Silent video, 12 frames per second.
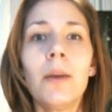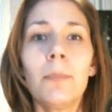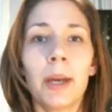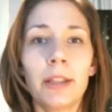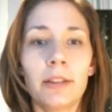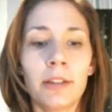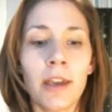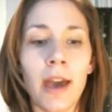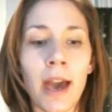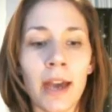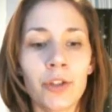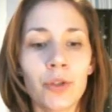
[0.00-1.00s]
but the
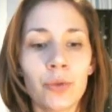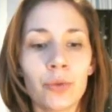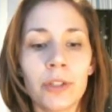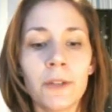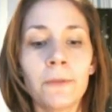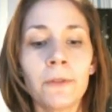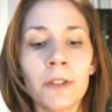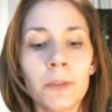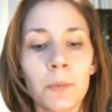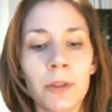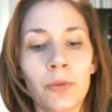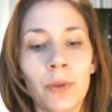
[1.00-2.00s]
actual difference
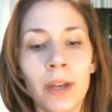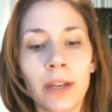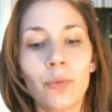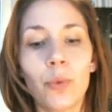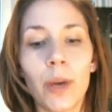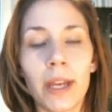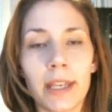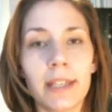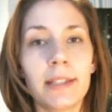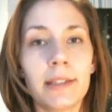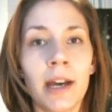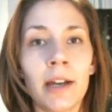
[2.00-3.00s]
between where he
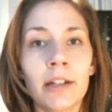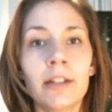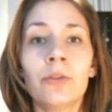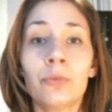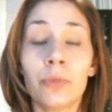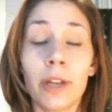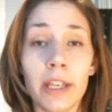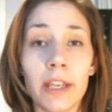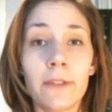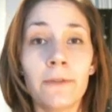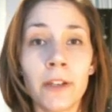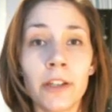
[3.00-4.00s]
started and where he
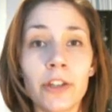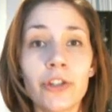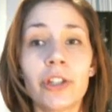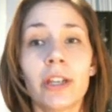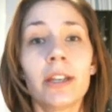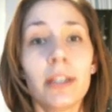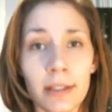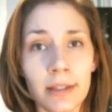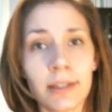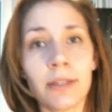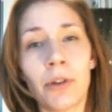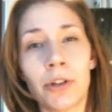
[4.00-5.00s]
finished is
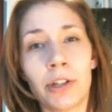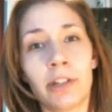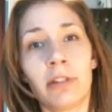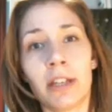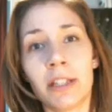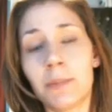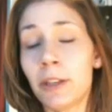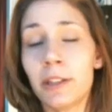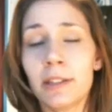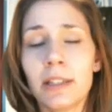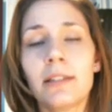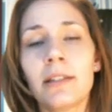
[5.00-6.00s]
0 degrees
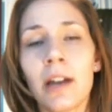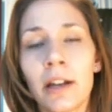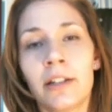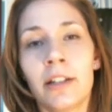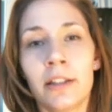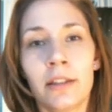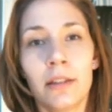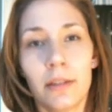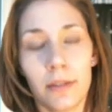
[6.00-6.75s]
because he started in